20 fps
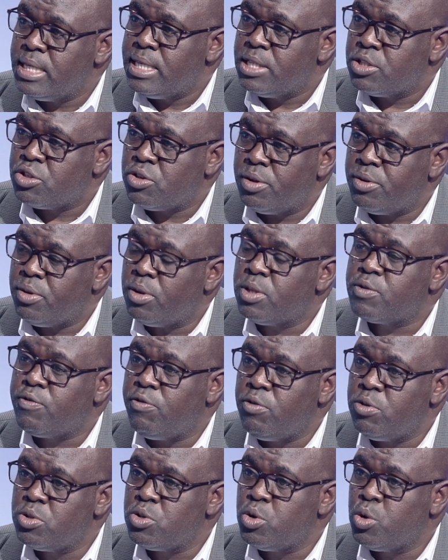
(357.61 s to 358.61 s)
So those
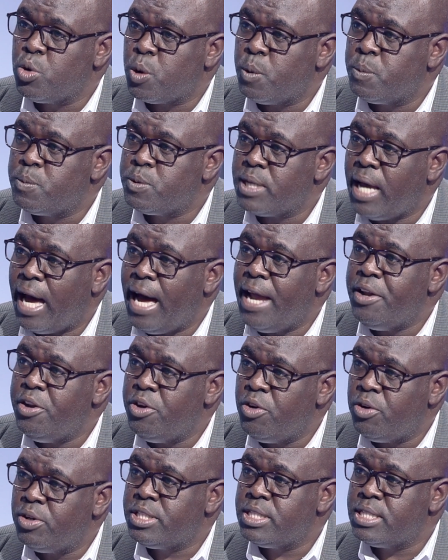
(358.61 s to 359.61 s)
food groups are
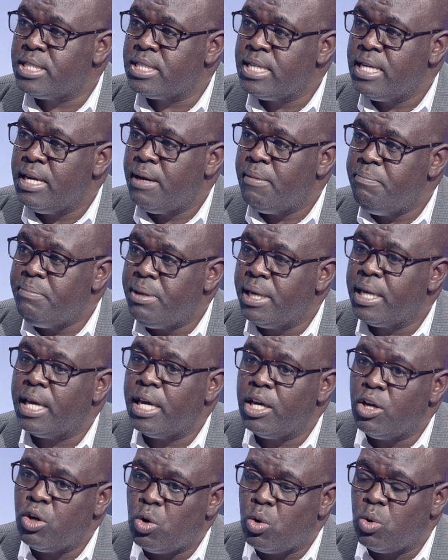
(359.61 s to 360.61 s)
not being
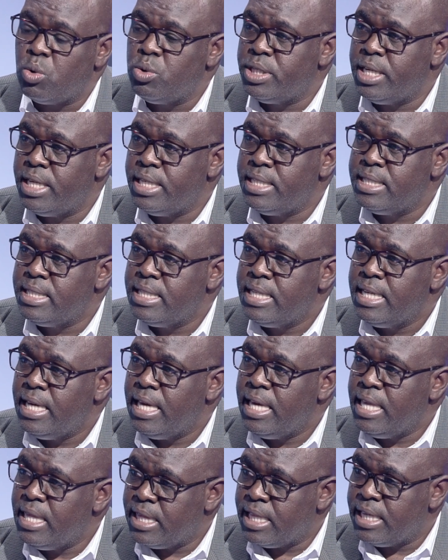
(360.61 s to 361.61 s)
included
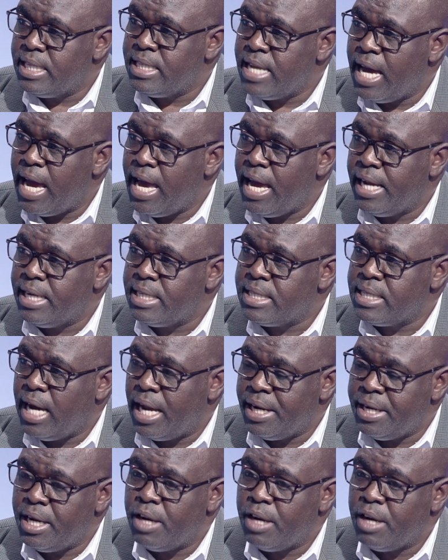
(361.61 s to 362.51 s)
in the diet, and